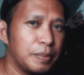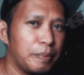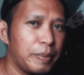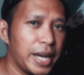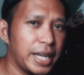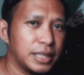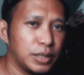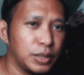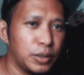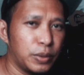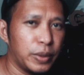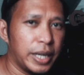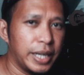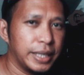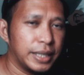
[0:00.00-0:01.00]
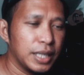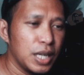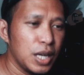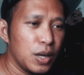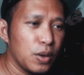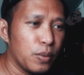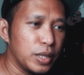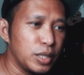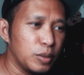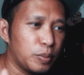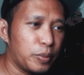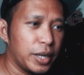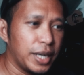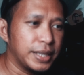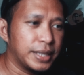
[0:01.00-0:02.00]
back to the right when you
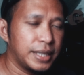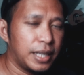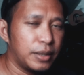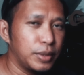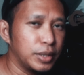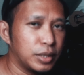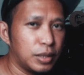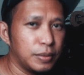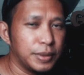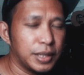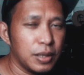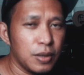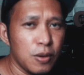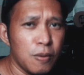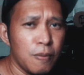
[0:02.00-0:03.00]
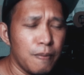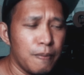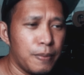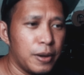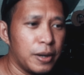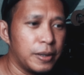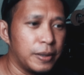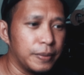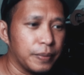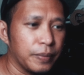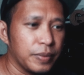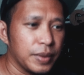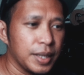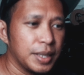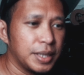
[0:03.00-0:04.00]
press that return to home button.
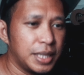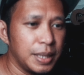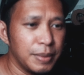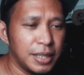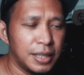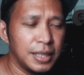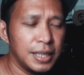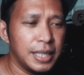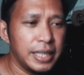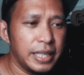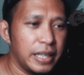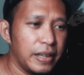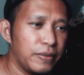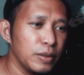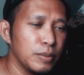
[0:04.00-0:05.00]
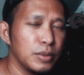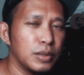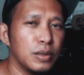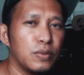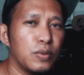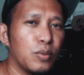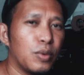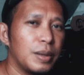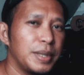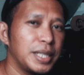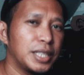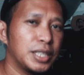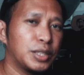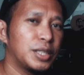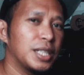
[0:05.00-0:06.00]
Similarly, if you move 1
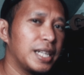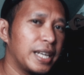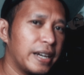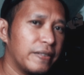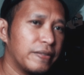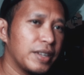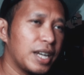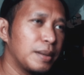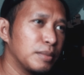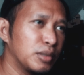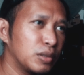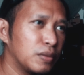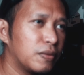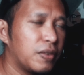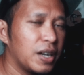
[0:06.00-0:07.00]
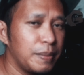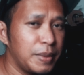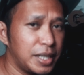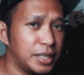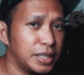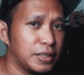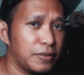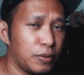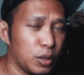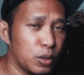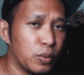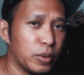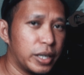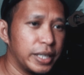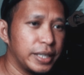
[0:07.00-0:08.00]
meter to the left and move 5 meters
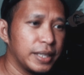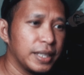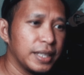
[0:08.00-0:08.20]
forward,